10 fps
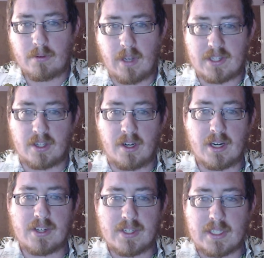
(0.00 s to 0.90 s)
As long
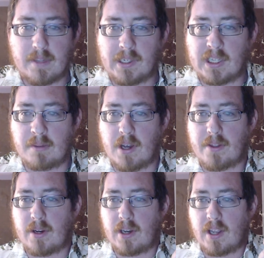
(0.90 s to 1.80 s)
as it's living in the mother,
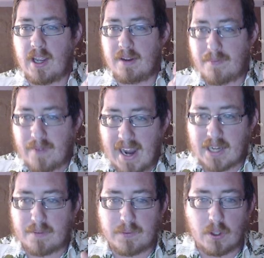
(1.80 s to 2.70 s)
it in fact
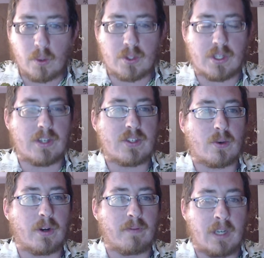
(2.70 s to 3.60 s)
floats in a
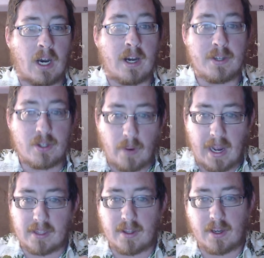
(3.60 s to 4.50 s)
sort of
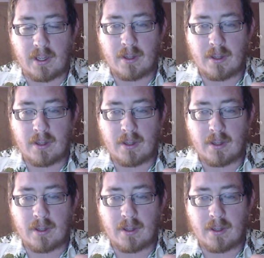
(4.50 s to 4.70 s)
non-duality.